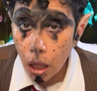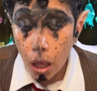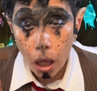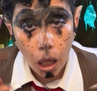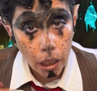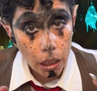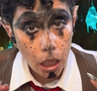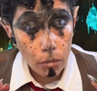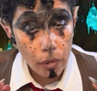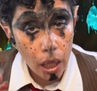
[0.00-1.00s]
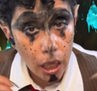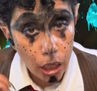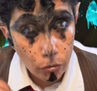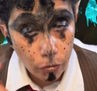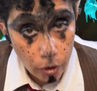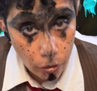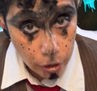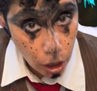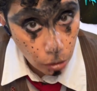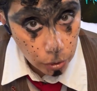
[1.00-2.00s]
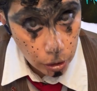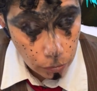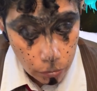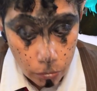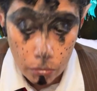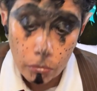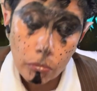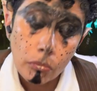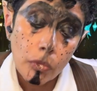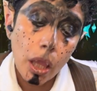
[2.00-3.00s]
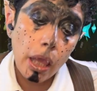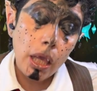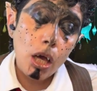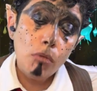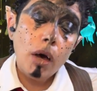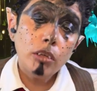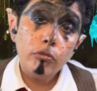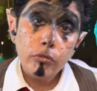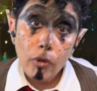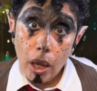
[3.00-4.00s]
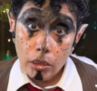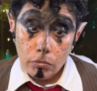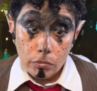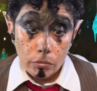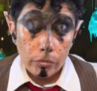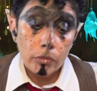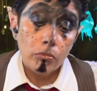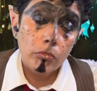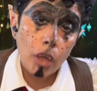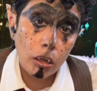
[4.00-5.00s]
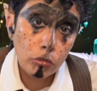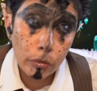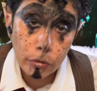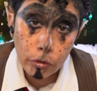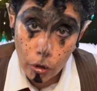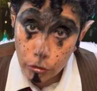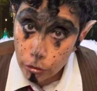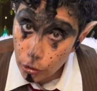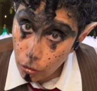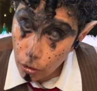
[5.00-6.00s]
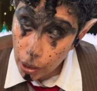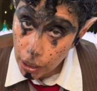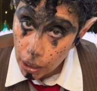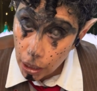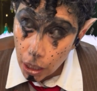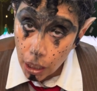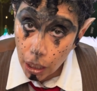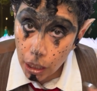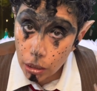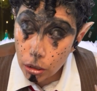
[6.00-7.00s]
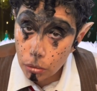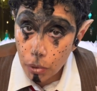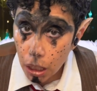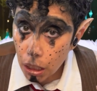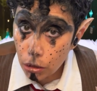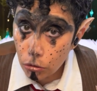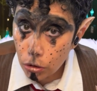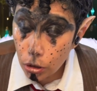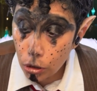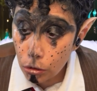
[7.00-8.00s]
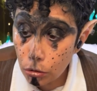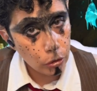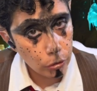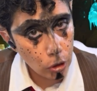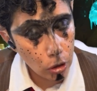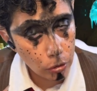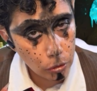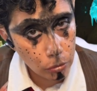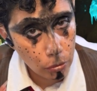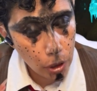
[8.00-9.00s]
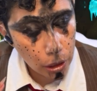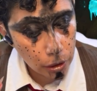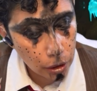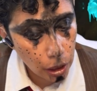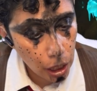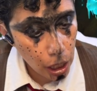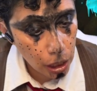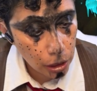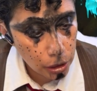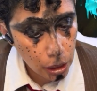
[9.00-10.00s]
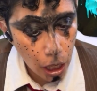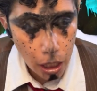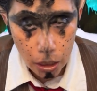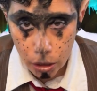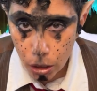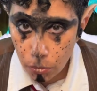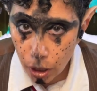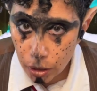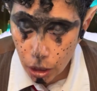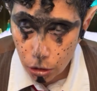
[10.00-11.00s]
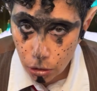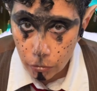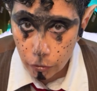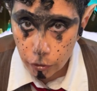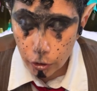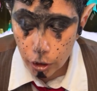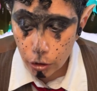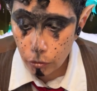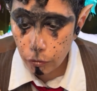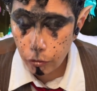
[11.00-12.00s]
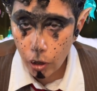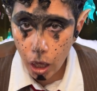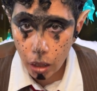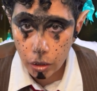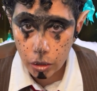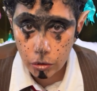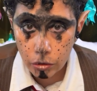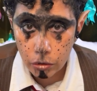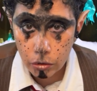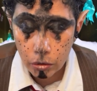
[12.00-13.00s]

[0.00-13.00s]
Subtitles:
I am a fairy goblin. And my friend, Dr. Sir Joy, asked me to do today's ASMR session for you fathers.